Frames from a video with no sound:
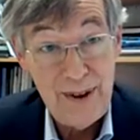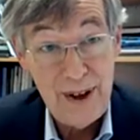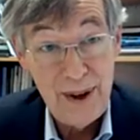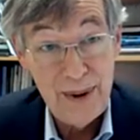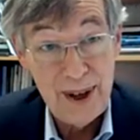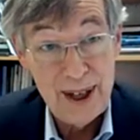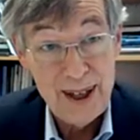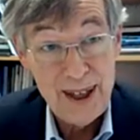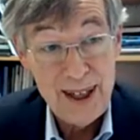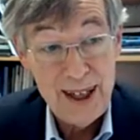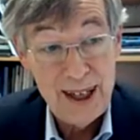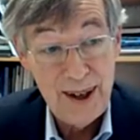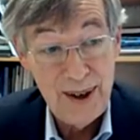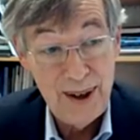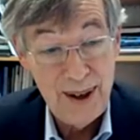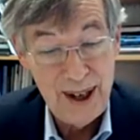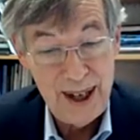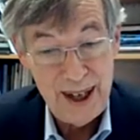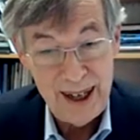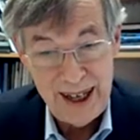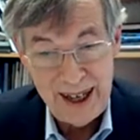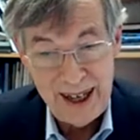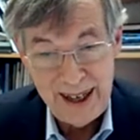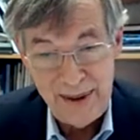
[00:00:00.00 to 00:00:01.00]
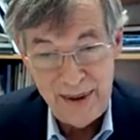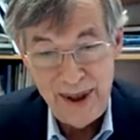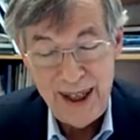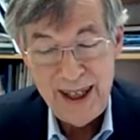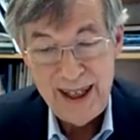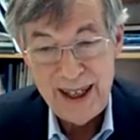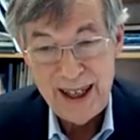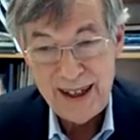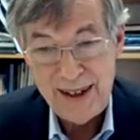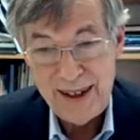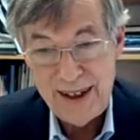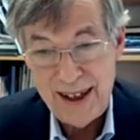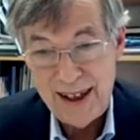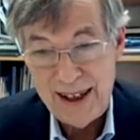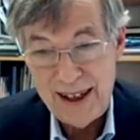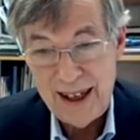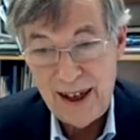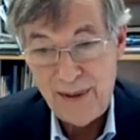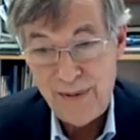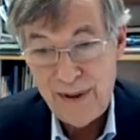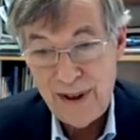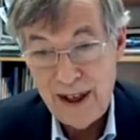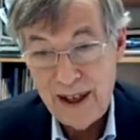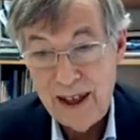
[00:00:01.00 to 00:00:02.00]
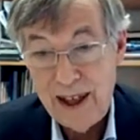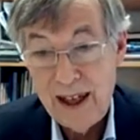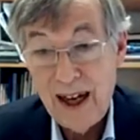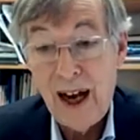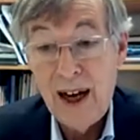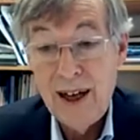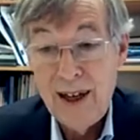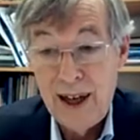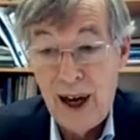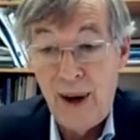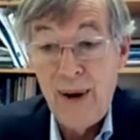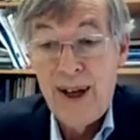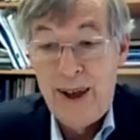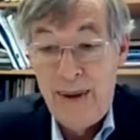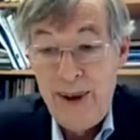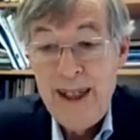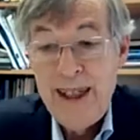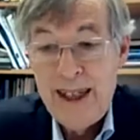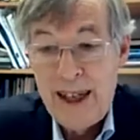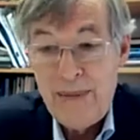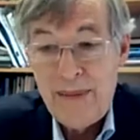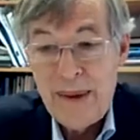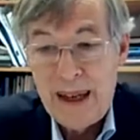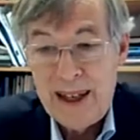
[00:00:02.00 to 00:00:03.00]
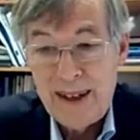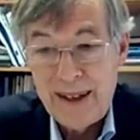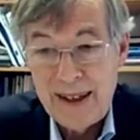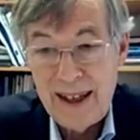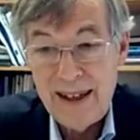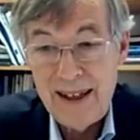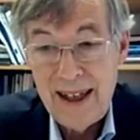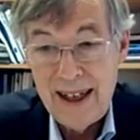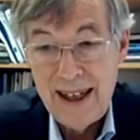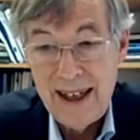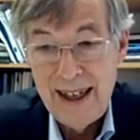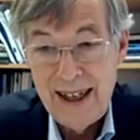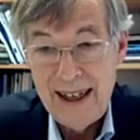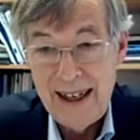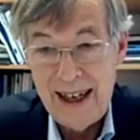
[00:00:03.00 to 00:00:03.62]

If you want to go and read it, go and read it, because